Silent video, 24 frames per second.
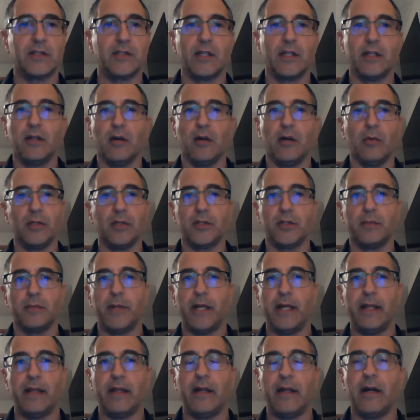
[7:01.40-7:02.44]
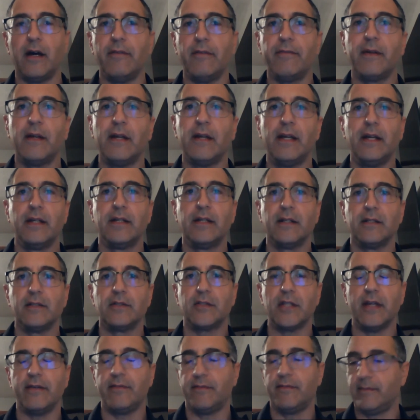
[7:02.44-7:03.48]
I say, no, we should pay that off
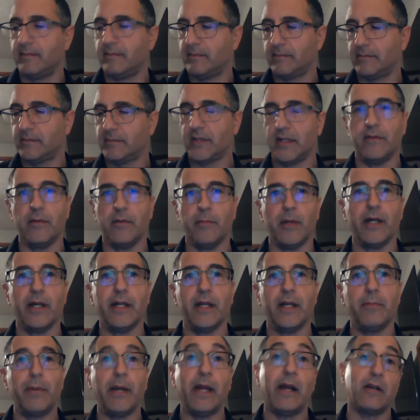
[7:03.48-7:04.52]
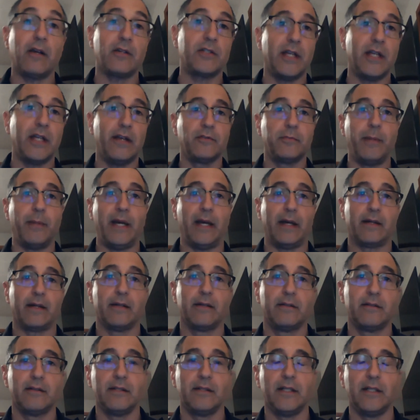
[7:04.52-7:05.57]
and save the money and pay ourselves back
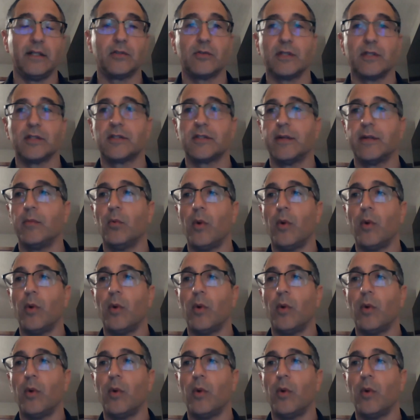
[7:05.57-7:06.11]
the interest.